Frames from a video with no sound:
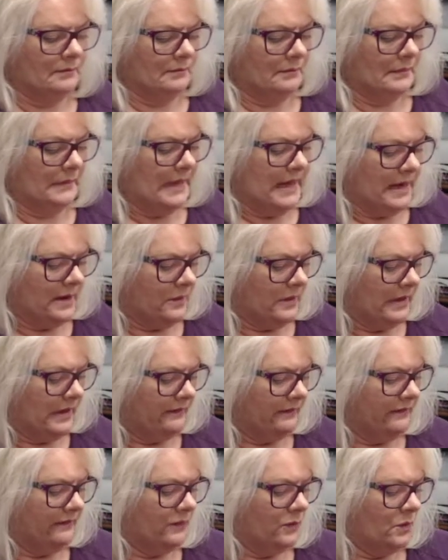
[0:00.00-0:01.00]
Now we have
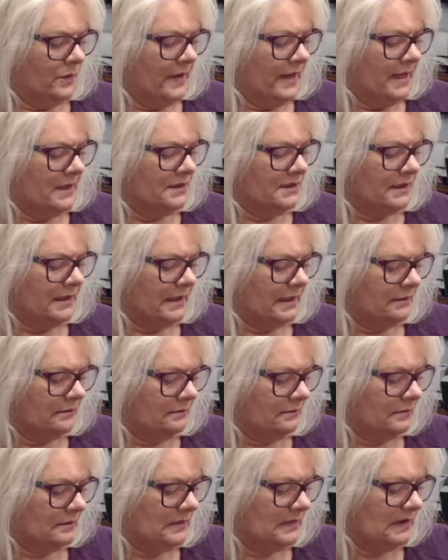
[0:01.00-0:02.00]
a full page again.
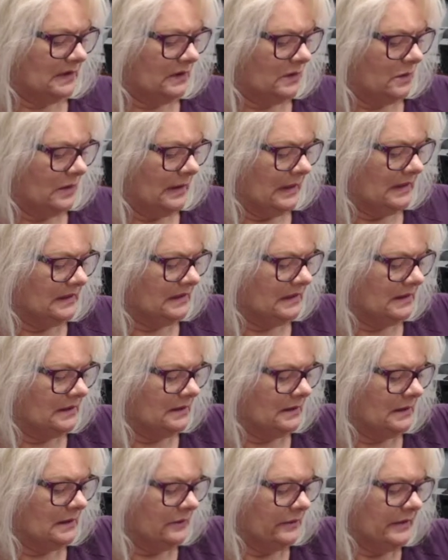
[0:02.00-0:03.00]
So, and this is
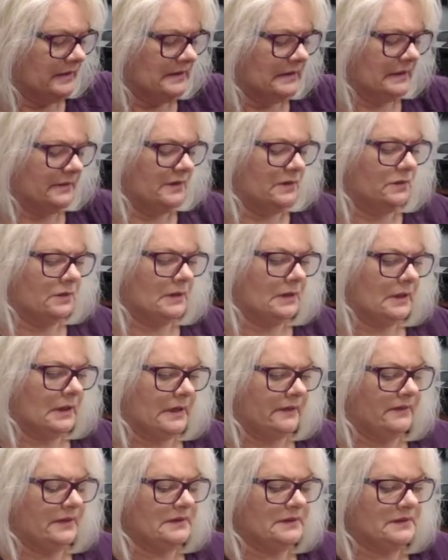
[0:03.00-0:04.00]
the reason I'm doing a lot
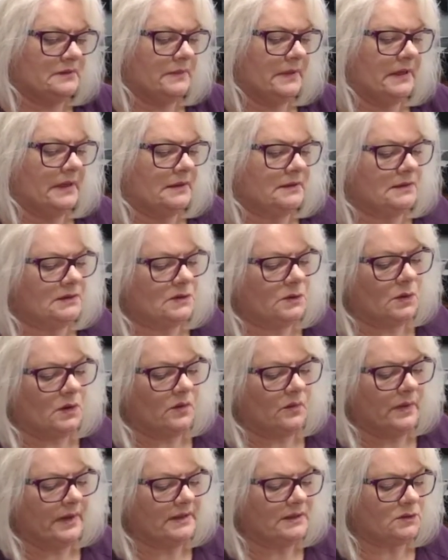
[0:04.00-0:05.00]
of this is because a 12
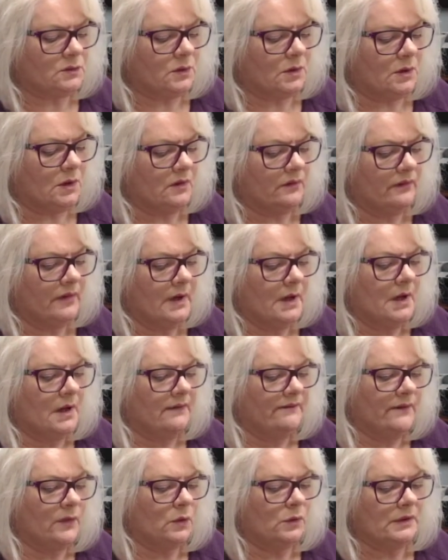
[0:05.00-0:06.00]
by 12
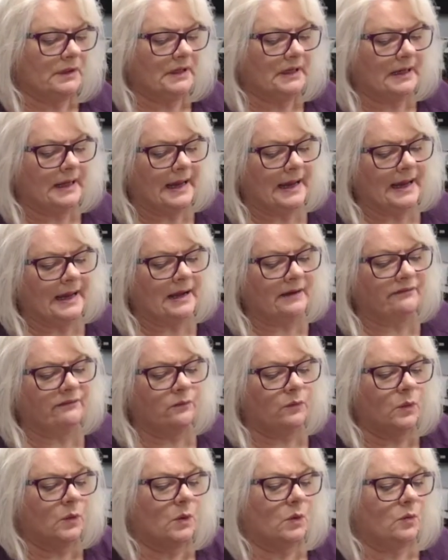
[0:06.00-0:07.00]
folded in half
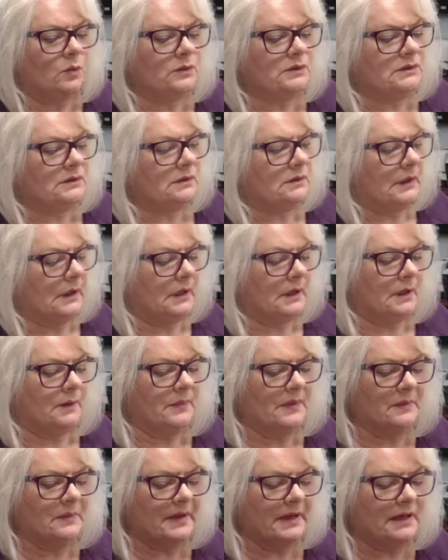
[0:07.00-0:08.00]
won't be
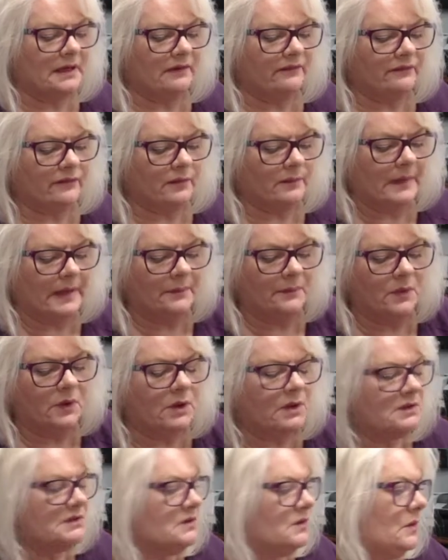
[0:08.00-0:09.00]
big enough for my book,
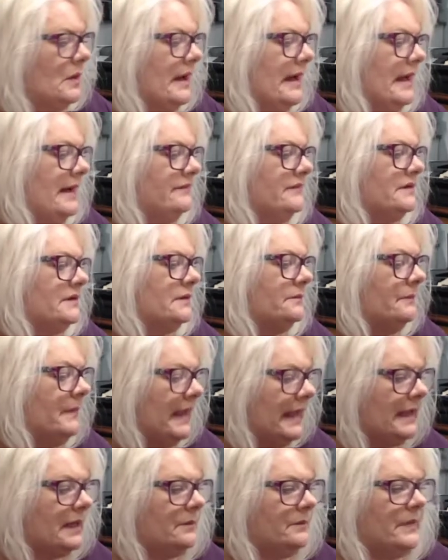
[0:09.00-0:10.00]
so I have to
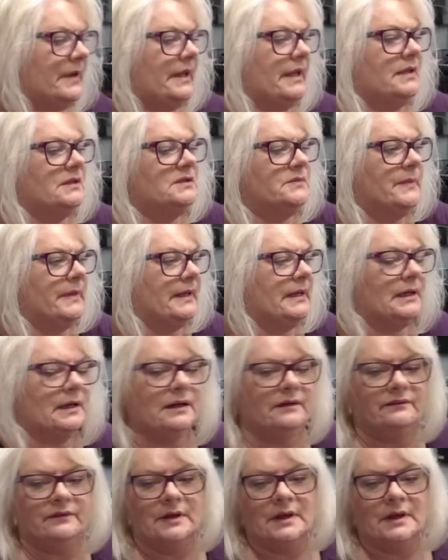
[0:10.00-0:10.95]
make a page big enough.